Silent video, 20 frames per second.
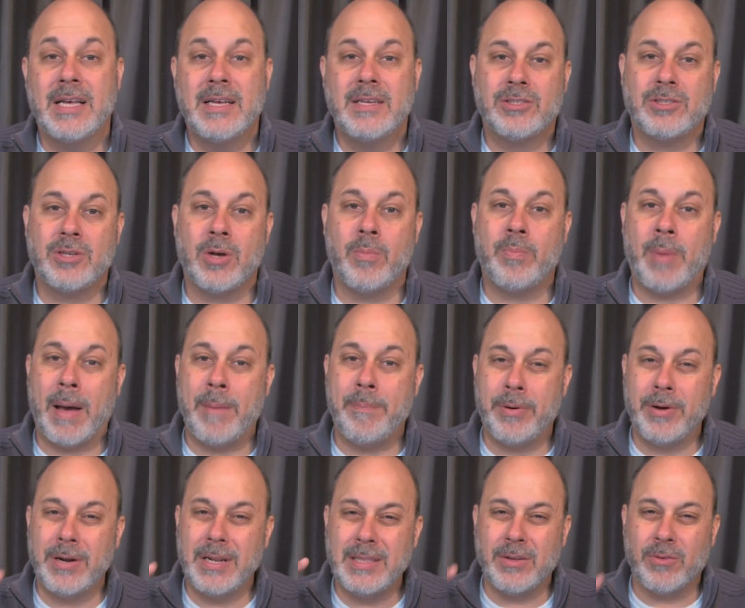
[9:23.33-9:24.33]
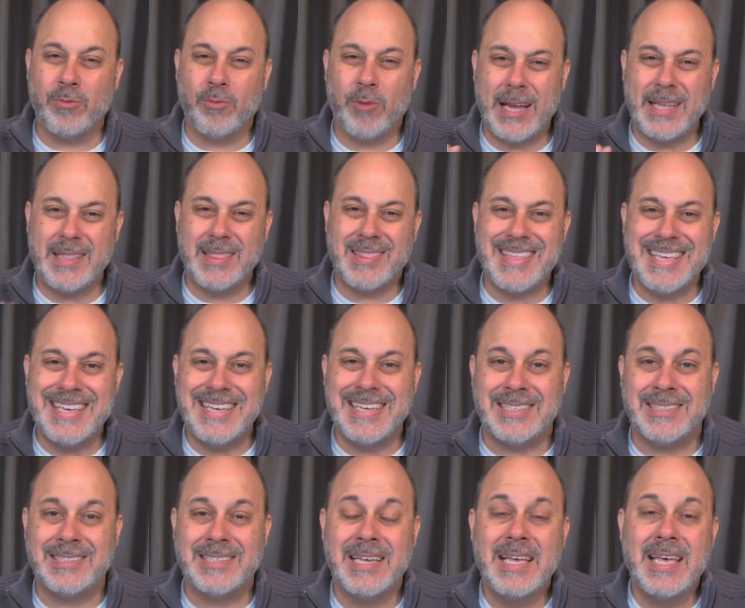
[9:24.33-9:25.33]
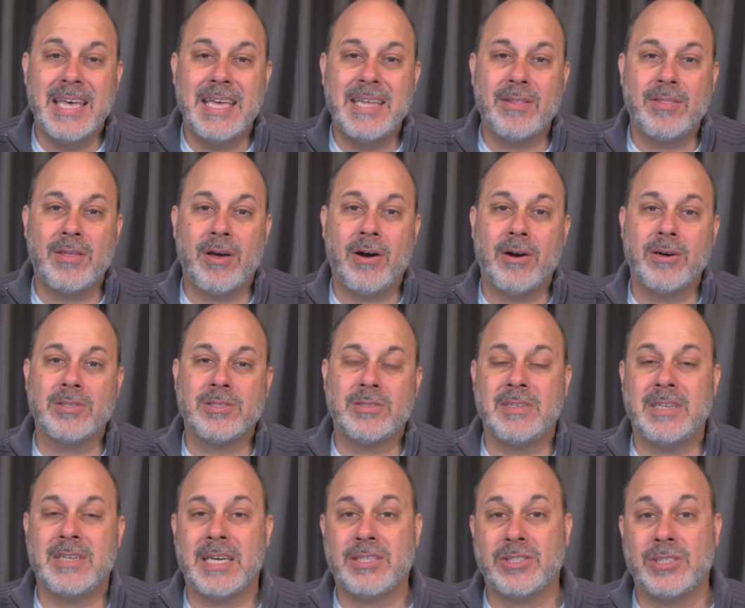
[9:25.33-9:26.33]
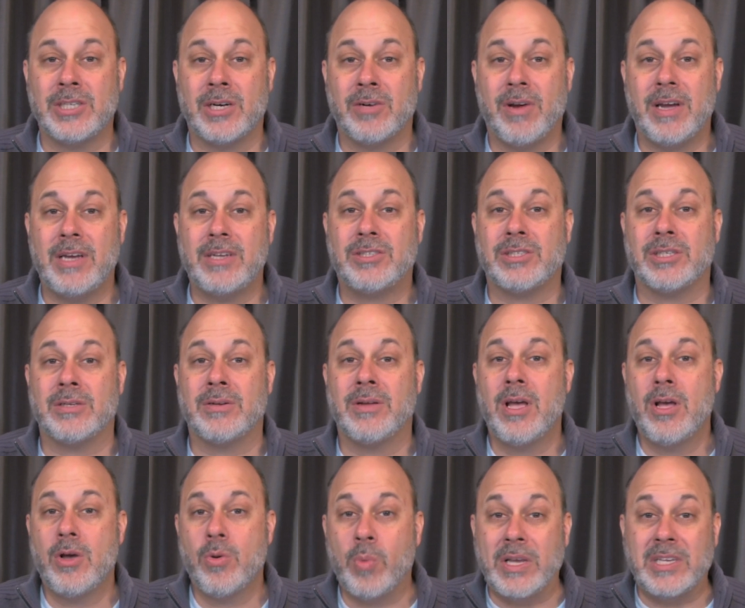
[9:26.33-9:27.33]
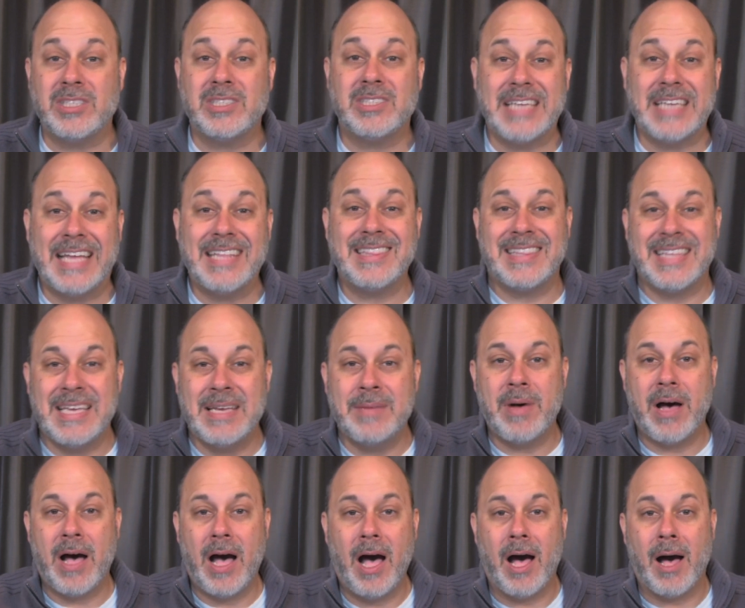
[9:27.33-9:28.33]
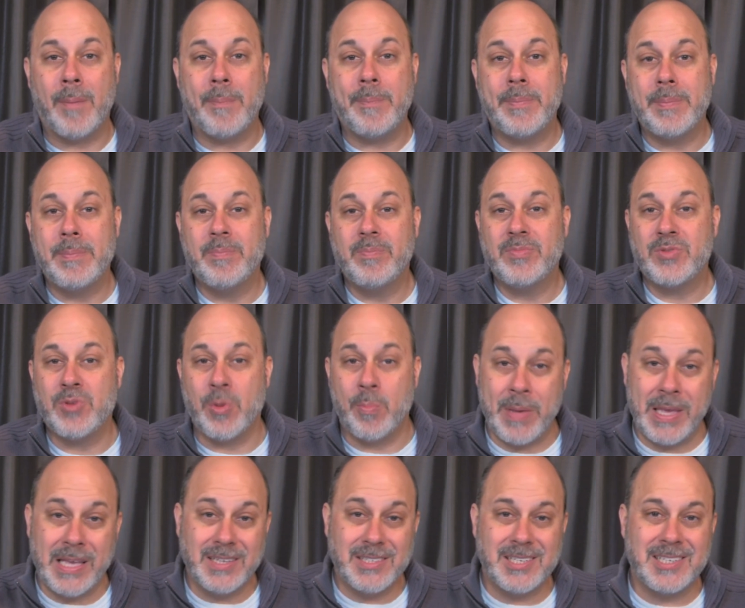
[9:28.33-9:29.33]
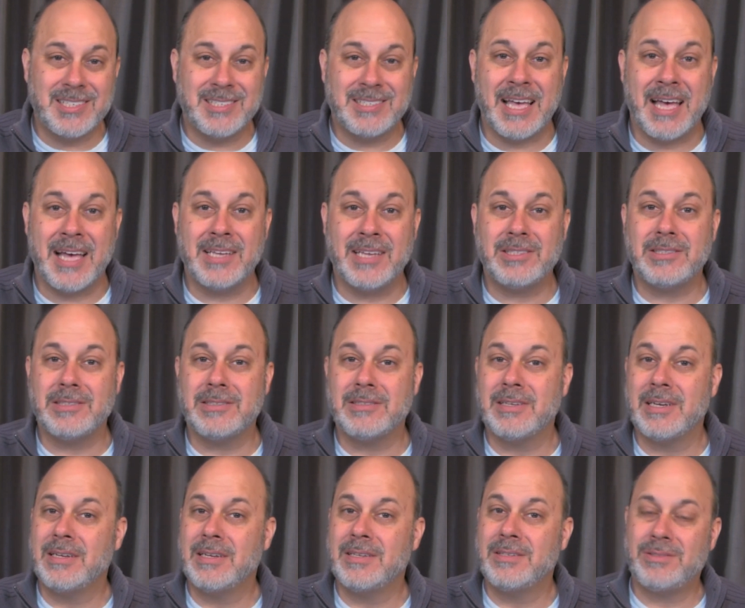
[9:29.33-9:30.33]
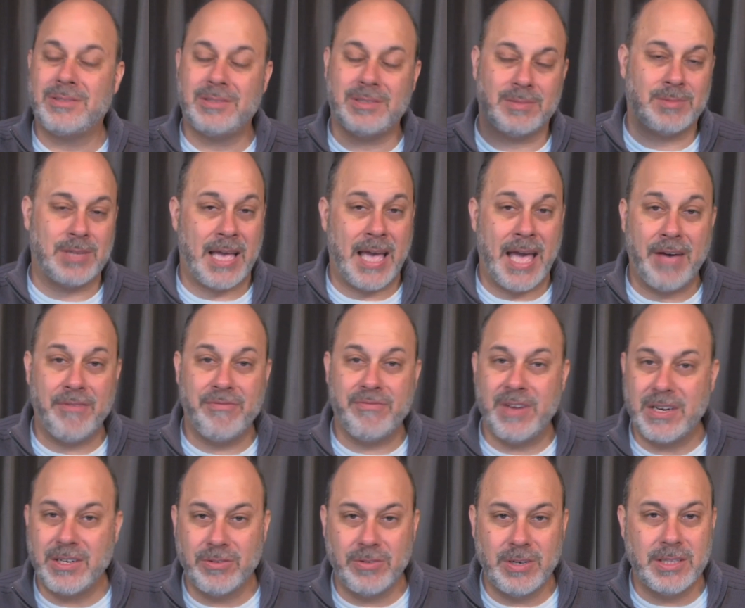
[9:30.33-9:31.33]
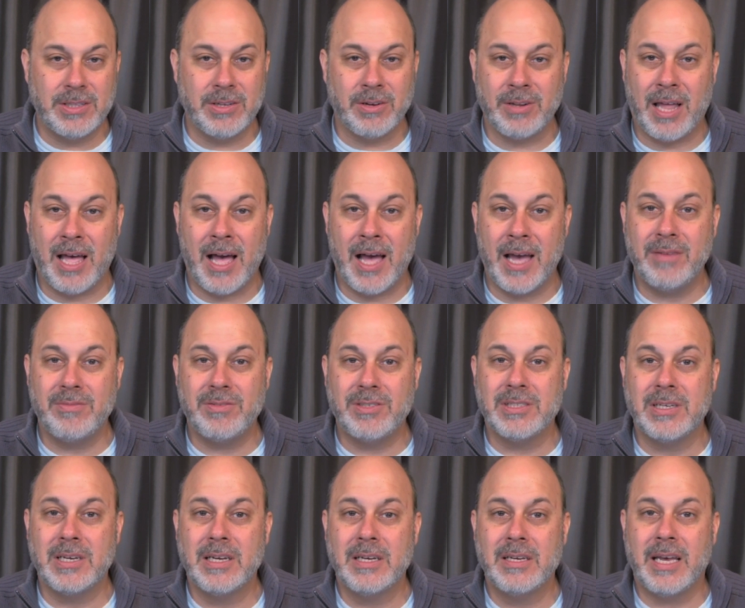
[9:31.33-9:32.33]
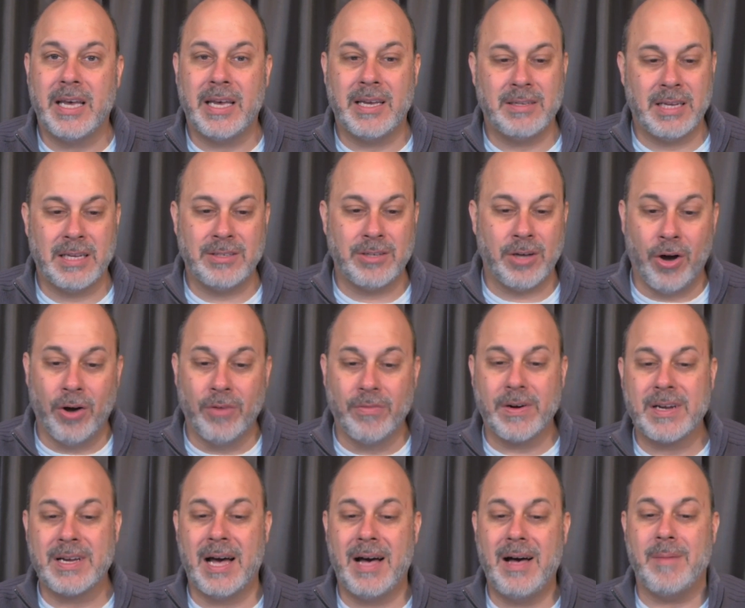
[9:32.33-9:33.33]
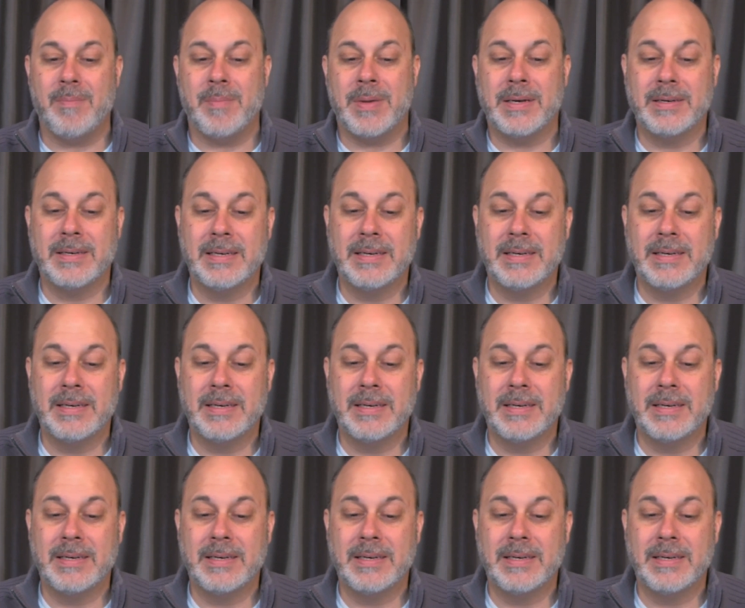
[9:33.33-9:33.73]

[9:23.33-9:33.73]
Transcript: So by putting the right things into the hearts of the next generation, we set them up to be a success, to, to have victory in their lives, and, and to overcome.